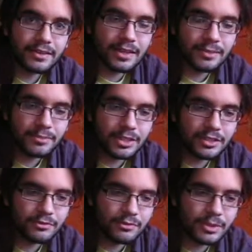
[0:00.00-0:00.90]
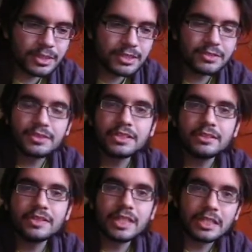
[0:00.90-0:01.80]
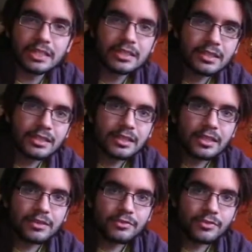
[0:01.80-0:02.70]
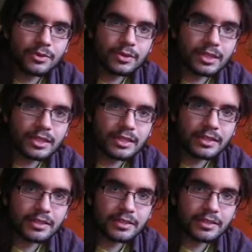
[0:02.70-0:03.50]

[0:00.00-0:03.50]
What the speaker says: I'm looking forward to the new year because